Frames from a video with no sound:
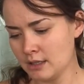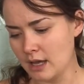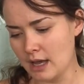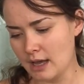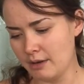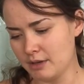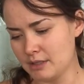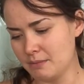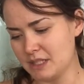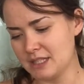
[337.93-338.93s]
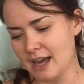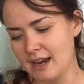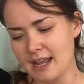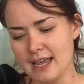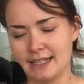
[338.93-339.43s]
Was the
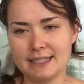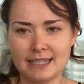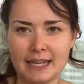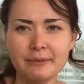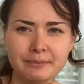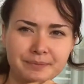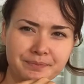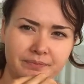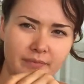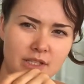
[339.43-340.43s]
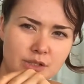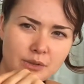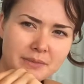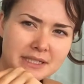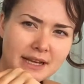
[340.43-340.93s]
Montana XT2,
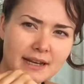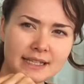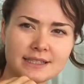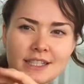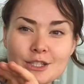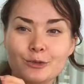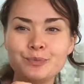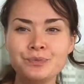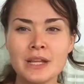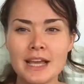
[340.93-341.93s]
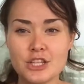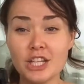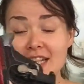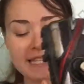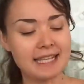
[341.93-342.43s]
Montana XT2. As you
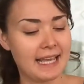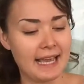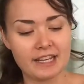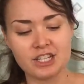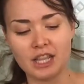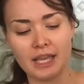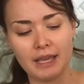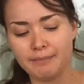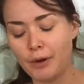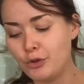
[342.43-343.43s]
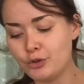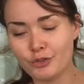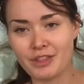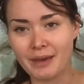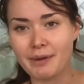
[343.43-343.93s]
can see, actually, both
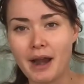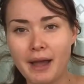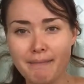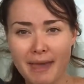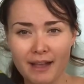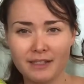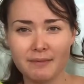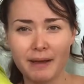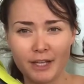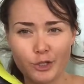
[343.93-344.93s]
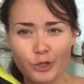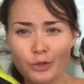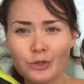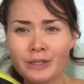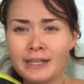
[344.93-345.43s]
of them are mountain bike
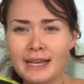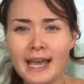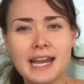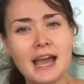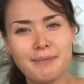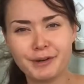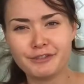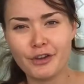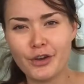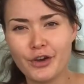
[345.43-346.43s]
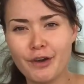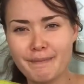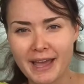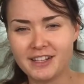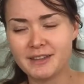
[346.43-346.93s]
shoes, and I prefer
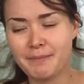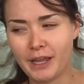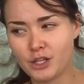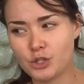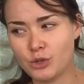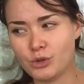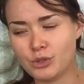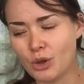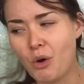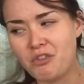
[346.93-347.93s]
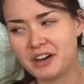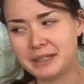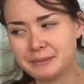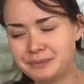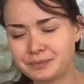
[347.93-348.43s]
mountain bike shoes over